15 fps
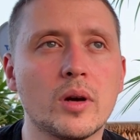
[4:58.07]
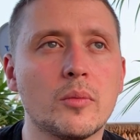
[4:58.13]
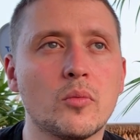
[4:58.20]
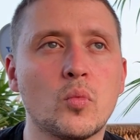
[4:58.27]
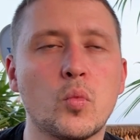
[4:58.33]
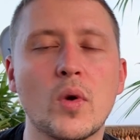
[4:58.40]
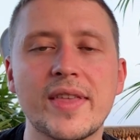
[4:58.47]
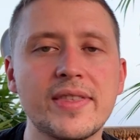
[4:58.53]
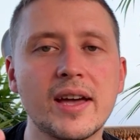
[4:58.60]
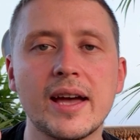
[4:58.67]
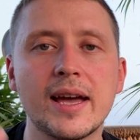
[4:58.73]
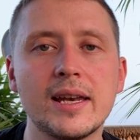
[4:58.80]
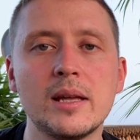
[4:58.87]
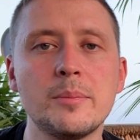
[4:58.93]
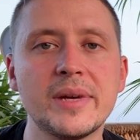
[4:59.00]
weather
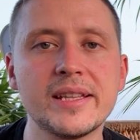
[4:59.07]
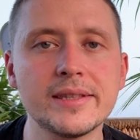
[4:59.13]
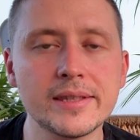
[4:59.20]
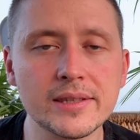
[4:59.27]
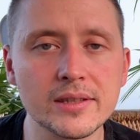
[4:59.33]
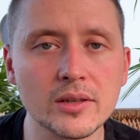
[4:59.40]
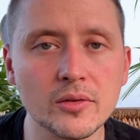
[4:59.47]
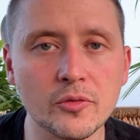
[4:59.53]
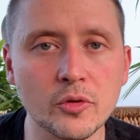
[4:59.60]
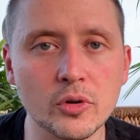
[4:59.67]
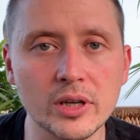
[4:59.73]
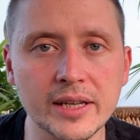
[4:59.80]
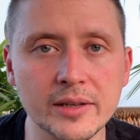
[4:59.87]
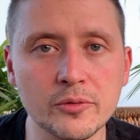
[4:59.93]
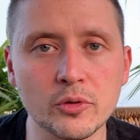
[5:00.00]
elements.
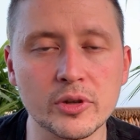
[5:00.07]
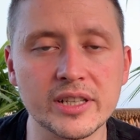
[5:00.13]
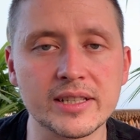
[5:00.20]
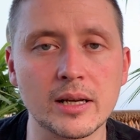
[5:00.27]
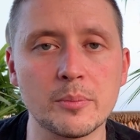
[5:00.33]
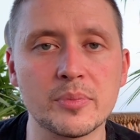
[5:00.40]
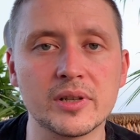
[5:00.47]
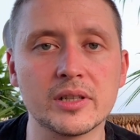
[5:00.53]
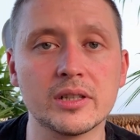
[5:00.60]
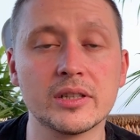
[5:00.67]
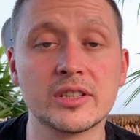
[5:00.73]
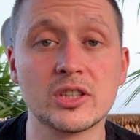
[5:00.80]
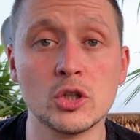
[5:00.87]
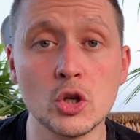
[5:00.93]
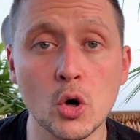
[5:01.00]
For example,
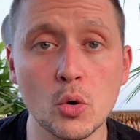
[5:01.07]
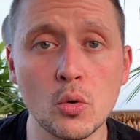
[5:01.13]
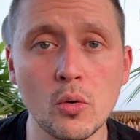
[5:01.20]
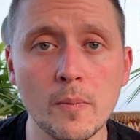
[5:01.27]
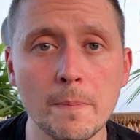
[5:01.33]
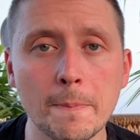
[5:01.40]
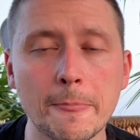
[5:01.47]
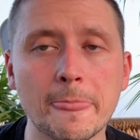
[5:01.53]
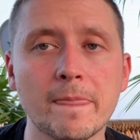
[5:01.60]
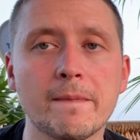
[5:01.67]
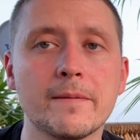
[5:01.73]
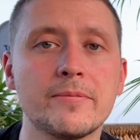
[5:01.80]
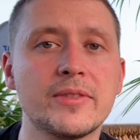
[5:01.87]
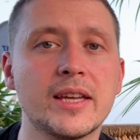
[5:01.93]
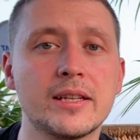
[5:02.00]
snow.
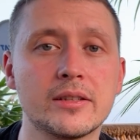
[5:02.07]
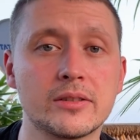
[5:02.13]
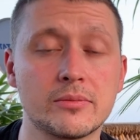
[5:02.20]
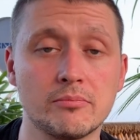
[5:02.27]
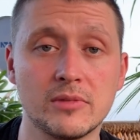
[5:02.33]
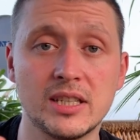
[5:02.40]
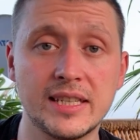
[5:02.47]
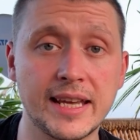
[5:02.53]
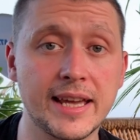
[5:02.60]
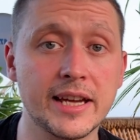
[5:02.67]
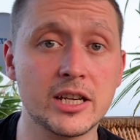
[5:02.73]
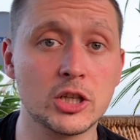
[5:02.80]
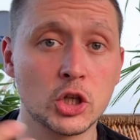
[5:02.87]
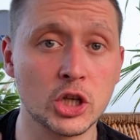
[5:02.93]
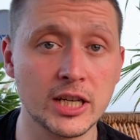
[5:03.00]
That is
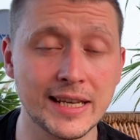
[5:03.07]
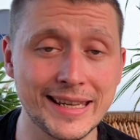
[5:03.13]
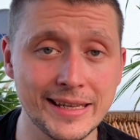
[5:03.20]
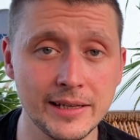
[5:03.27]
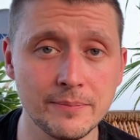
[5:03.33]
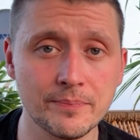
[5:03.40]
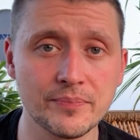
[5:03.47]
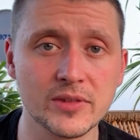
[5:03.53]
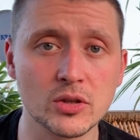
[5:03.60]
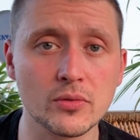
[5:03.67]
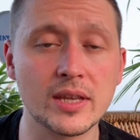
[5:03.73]
der Schnee, so